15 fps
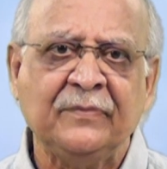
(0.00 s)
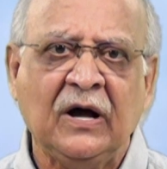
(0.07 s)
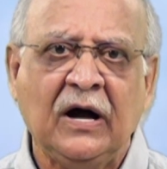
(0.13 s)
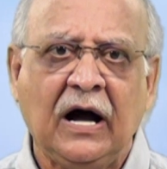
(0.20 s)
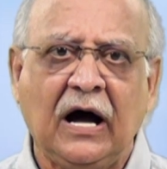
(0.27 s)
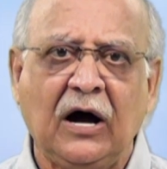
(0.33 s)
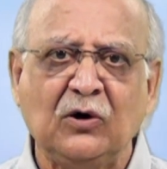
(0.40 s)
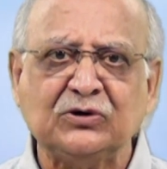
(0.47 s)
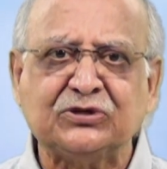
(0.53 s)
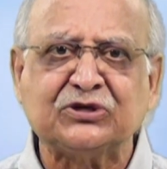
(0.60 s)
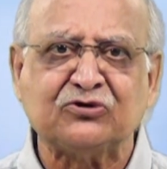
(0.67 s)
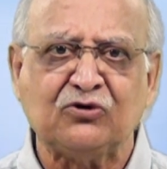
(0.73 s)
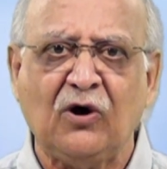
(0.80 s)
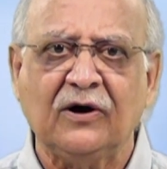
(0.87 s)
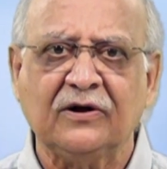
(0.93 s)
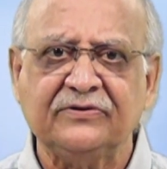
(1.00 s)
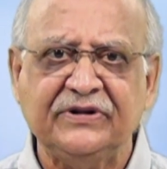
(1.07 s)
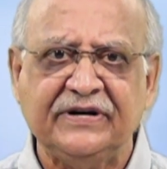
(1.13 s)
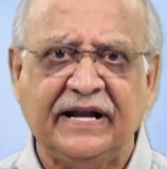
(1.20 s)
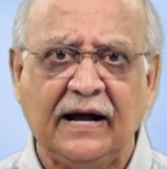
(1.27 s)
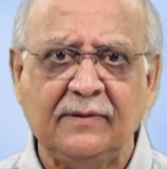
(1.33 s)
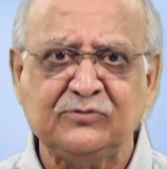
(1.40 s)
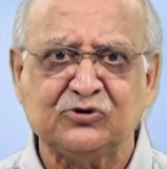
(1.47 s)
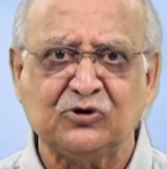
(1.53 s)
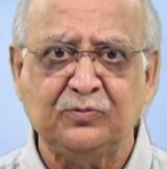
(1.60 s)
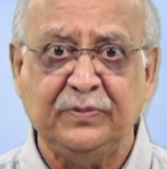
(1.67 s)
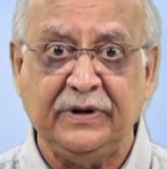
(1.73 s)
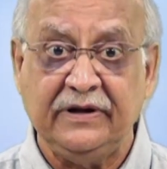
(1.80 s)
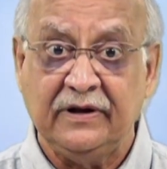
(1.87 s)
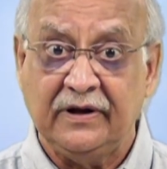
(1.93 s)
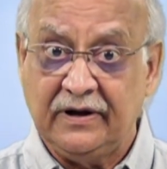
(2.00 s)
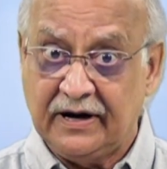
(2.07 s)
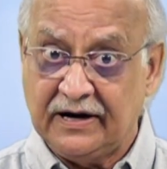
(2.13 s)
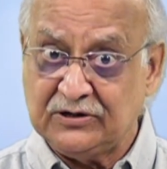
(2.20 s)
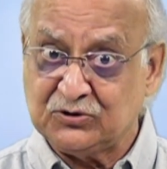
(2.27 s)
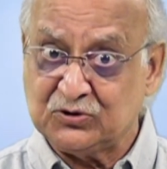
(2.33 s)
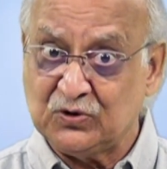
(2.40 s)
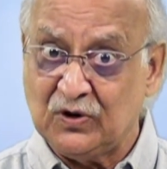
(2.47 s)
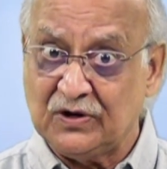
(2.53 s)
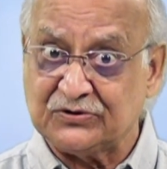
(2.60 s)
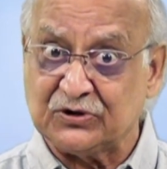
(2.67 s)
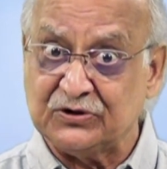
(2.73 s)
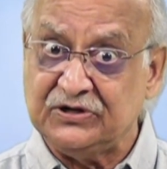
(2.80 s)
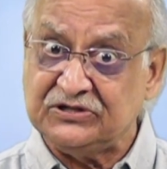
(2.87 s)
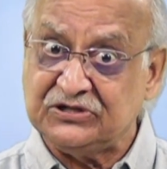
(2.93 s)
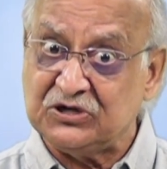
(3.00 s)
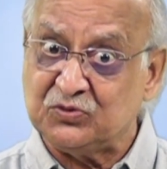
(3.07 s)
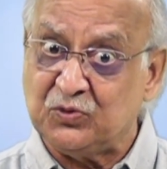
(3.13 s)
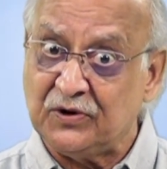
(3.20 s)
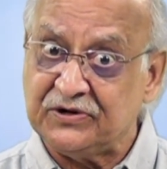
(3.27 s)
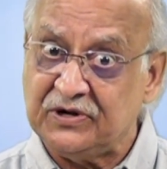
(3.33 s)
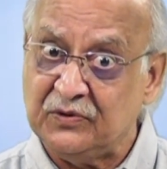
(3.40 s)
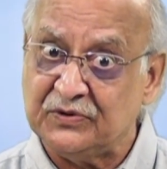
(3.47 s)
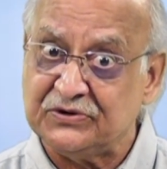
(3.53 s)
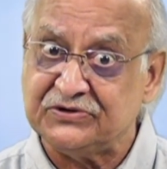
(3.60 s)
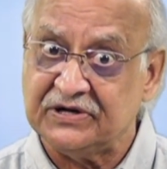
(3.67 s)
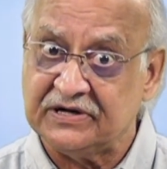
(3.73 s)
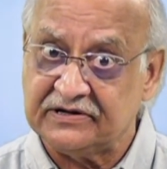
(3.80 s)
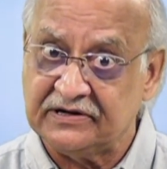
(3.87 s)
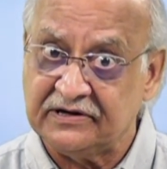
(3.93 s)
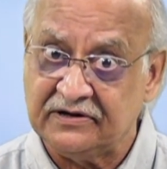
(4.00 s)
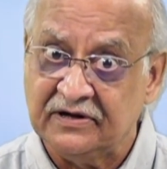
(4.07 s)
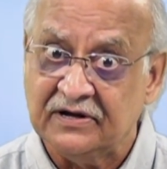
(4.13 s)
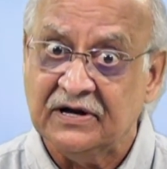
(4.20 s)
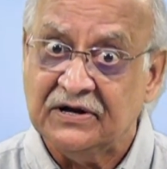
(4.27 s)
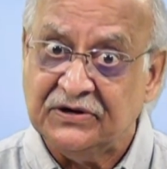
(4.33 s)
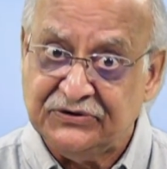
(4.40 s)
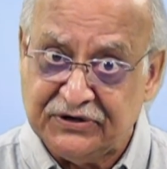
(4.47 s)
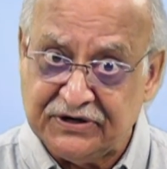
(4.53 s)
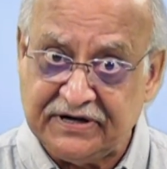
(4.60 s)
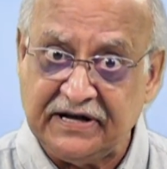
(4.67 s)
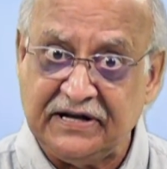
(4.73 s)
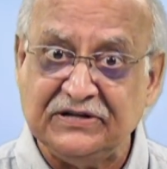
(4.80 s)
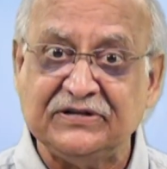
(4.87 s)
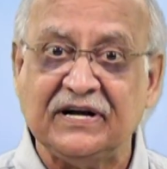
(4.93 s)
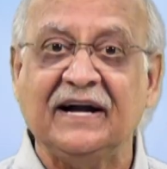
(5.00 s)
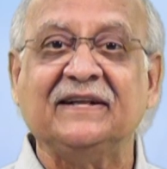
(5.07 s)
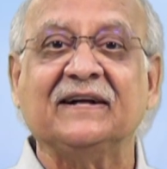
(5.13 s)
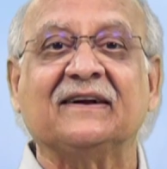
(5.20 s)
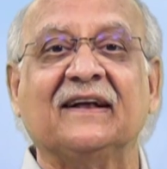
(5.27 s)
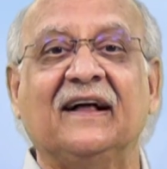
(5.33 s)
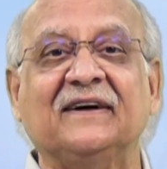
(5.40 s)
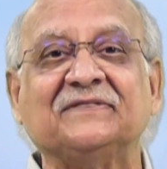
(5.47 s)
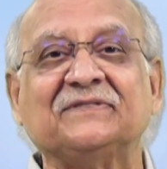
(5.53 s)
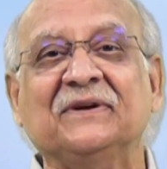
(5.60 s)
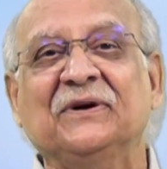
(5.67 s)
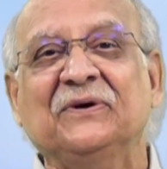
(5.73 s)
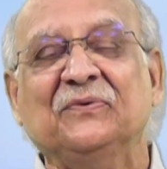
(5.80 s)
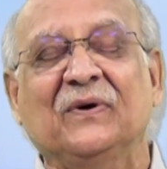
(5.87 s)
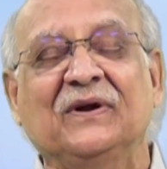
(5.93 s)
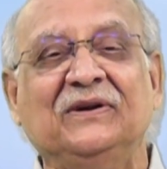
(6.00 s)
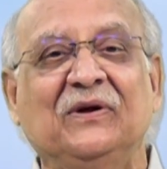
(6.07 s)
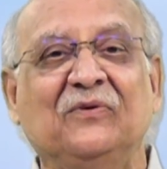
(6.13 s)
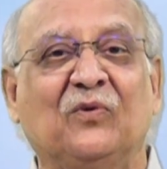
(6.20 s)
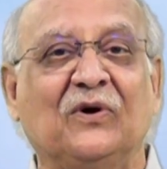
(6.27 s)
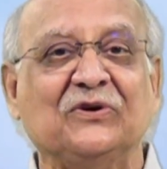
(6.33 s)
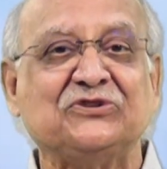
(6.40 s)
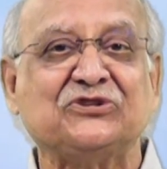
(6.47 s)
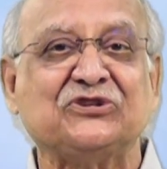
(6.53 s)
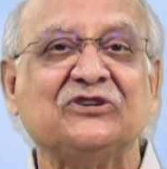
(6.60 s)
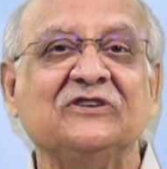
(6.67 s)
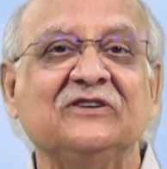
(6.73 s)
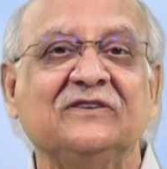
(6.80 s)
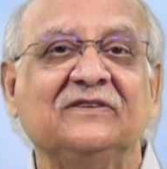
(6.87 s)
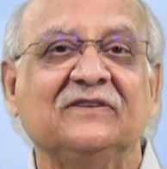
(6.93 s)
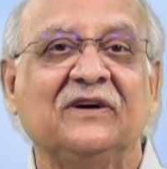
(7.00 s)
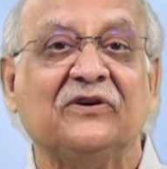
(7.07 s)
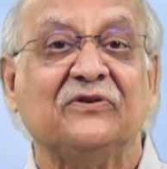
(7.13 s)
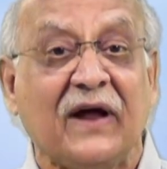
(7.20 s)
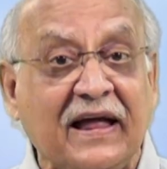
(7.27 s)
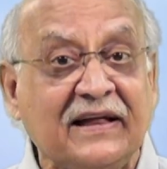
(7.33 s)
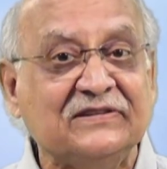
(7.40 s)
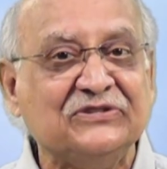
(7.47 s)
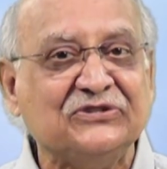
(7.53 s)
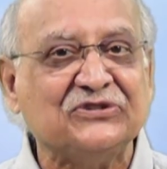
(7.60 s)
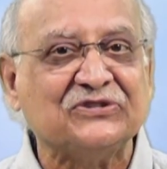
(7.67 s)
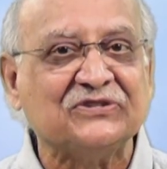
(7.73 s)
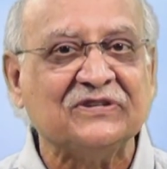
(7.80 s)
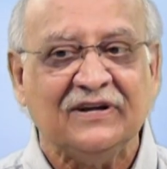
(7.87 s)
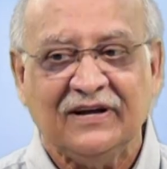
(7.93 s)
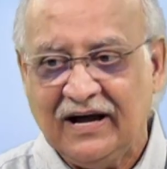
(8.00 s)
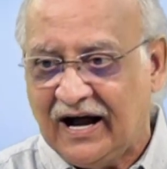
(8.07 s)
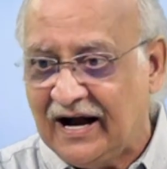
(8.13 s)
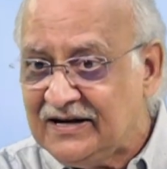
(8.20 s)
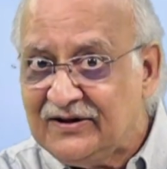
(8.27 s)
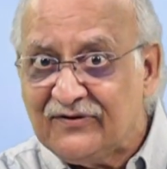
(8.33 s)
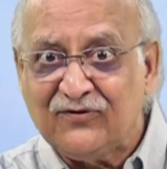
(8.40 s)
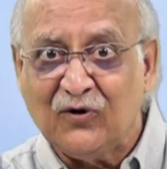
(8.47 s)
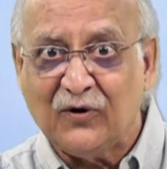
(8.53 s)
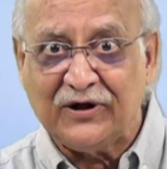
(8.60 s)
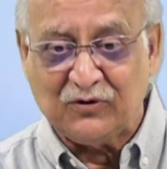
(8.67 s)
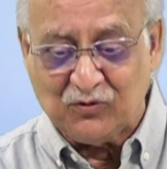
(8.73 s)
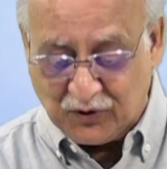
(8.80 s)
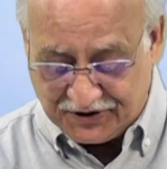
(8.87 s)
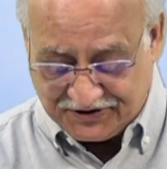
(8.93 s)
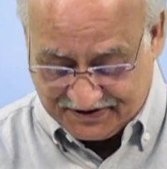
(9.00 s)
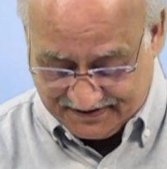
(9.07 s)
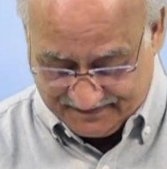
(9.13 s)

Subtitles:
how strong the dam should be, and so on. So this is what he was taking, sitting inside the class when he watched rains and the flowing water.